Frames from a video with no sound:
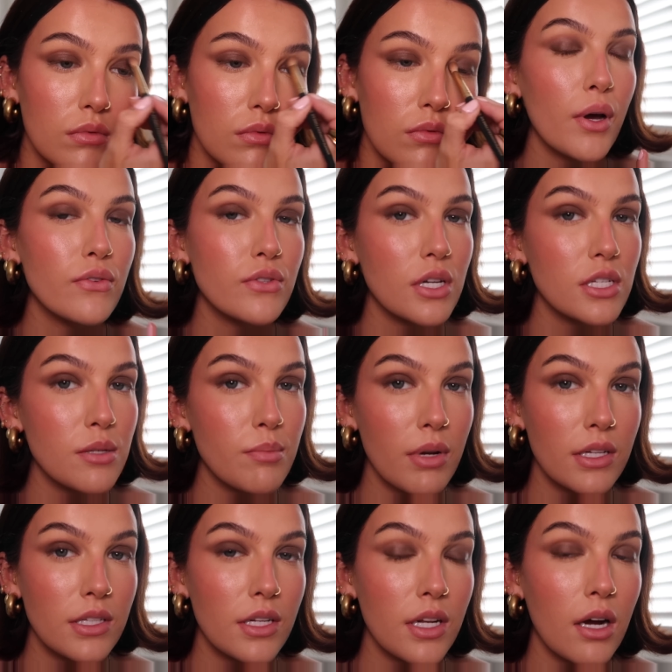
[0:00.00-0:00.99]
Both sides are
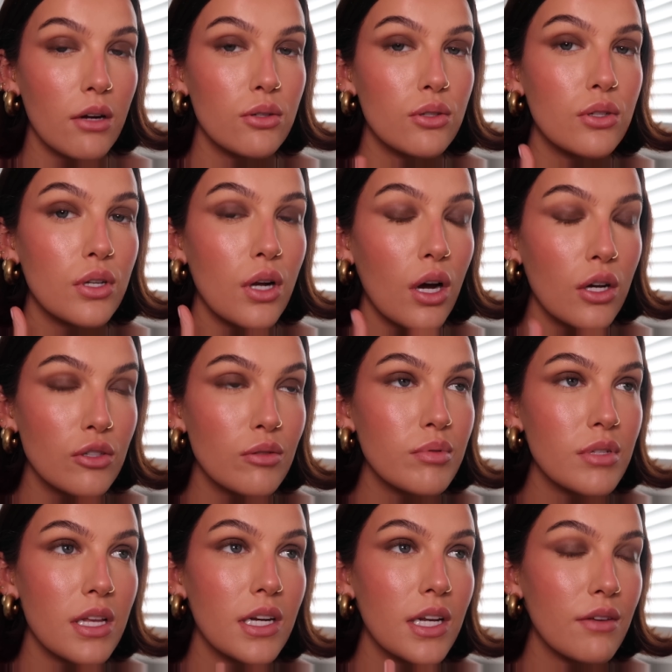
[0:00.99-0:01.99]
blended out. You could
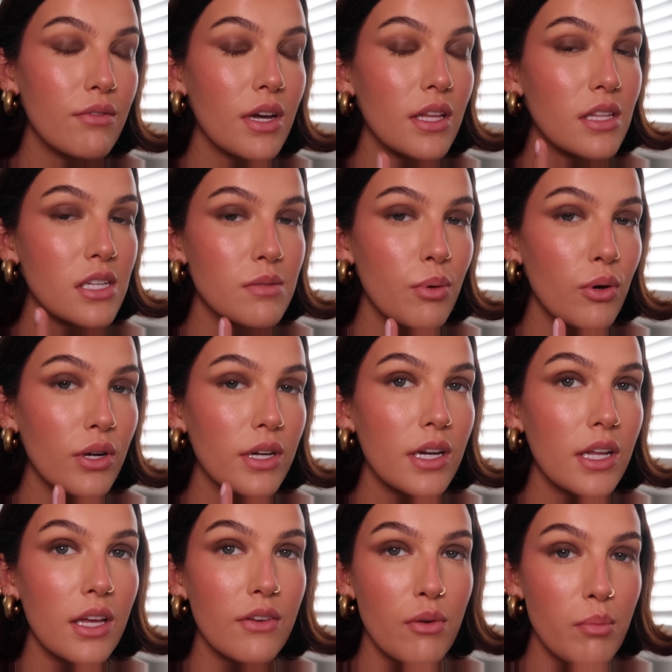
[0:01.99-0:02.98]
100% leave it at this
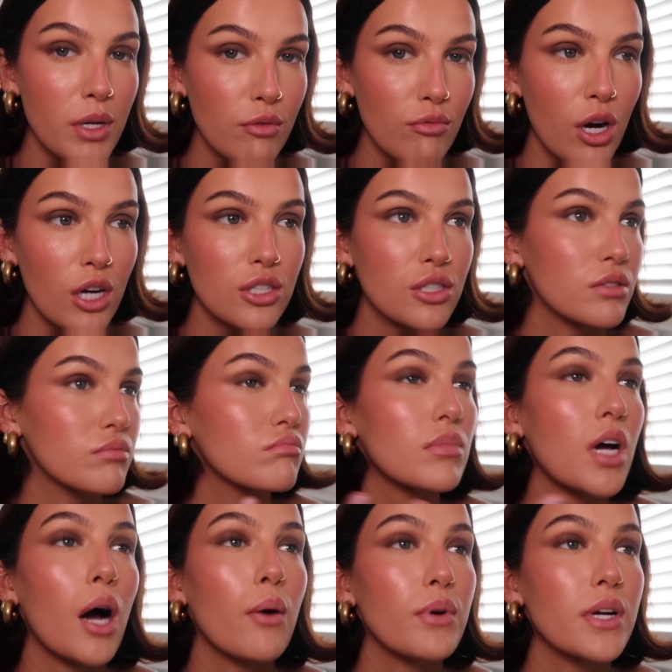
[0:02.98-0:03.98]
point. If I'm in a rush,
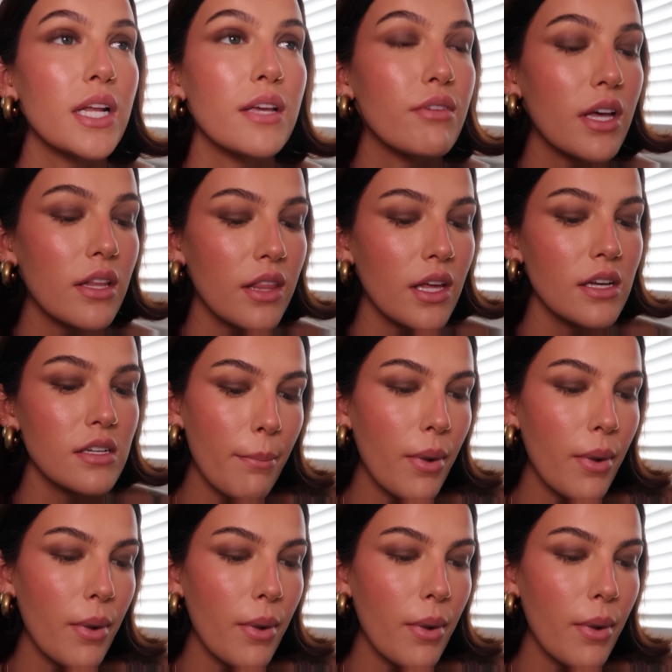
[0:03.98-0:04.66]
I would leave it at this.